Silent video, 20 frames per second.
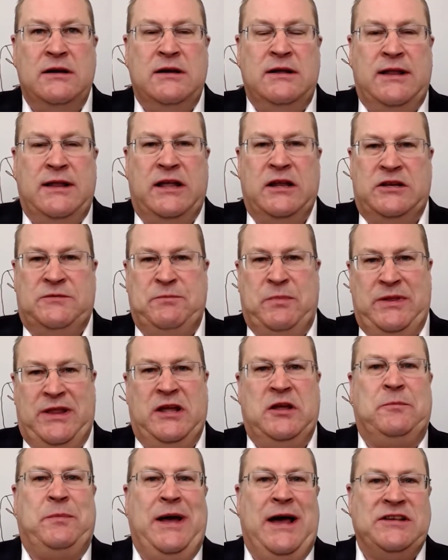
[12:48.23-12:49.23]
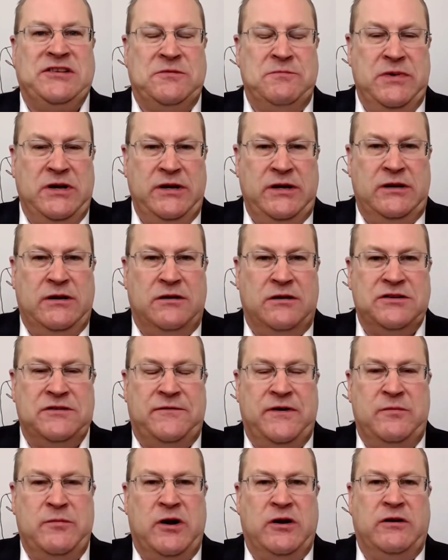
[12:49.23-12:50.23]
They could pass $1 million in
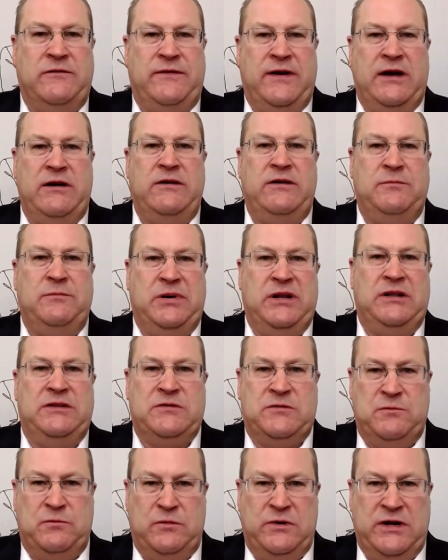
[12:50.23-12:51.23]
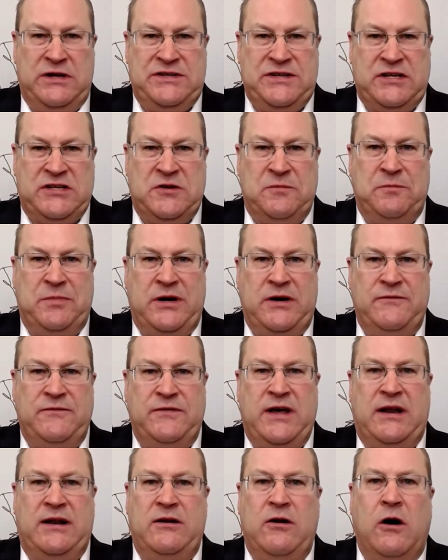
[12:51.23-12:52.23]
fair market value, but it's reassessed above
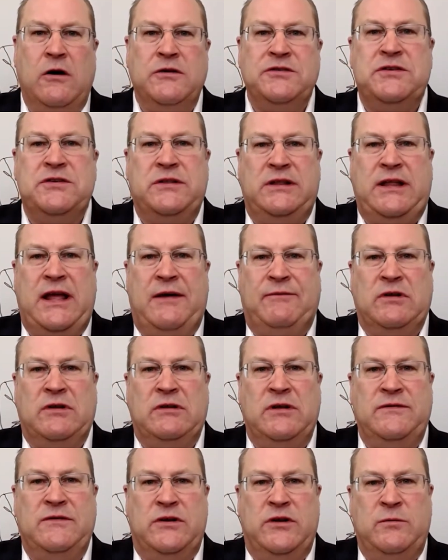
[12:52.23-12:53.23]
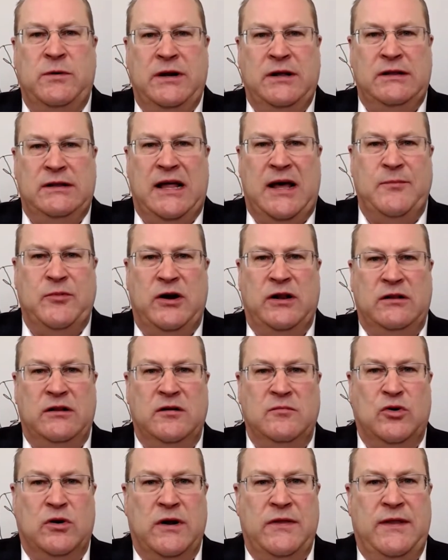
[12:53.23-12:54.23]
that, and also that they have to live there. You want to elaborate a
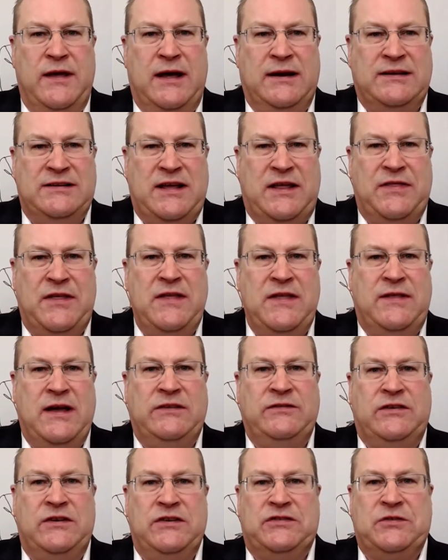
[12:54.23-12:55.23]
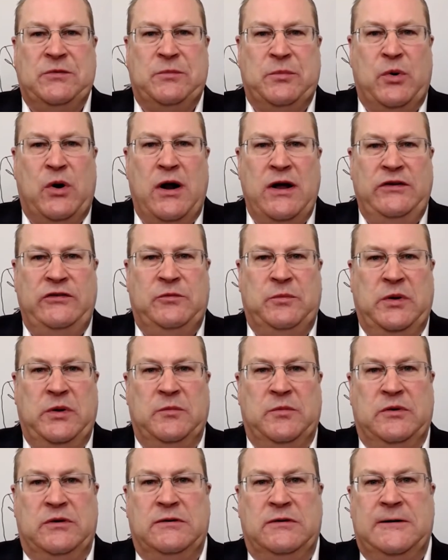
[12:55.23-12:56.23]
little more on that, because I think that's going to surprise
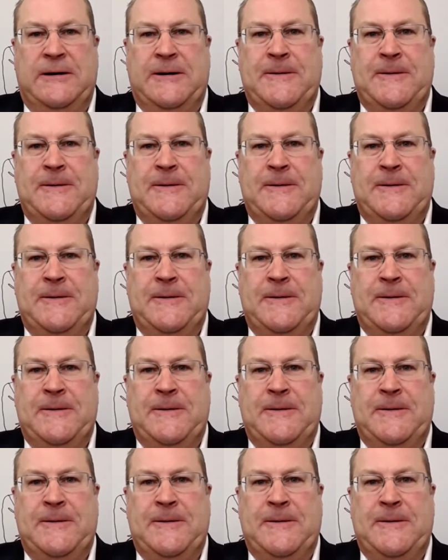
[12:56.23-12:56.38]
people.